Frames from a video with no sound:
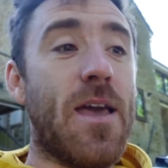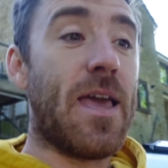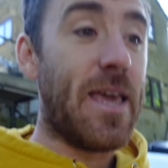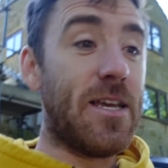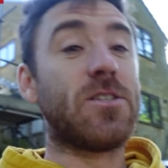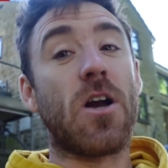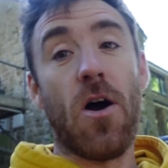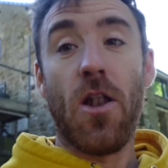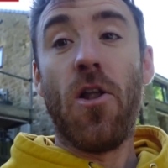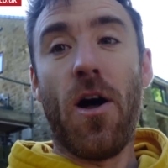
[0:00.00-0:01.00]
He's
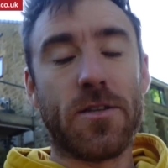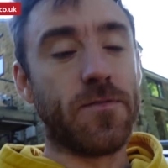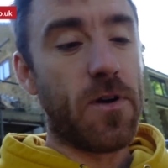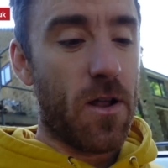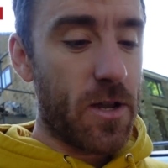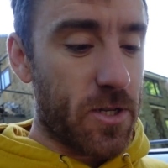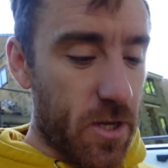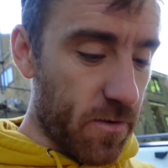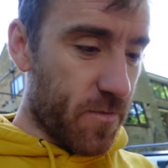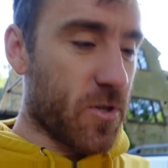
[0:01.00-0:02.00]
got a lot of
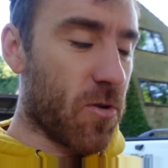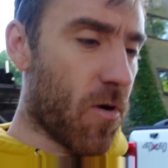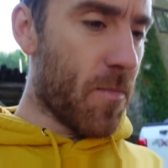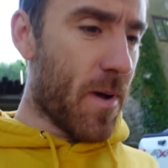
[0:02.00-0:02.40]
knowledge of restoring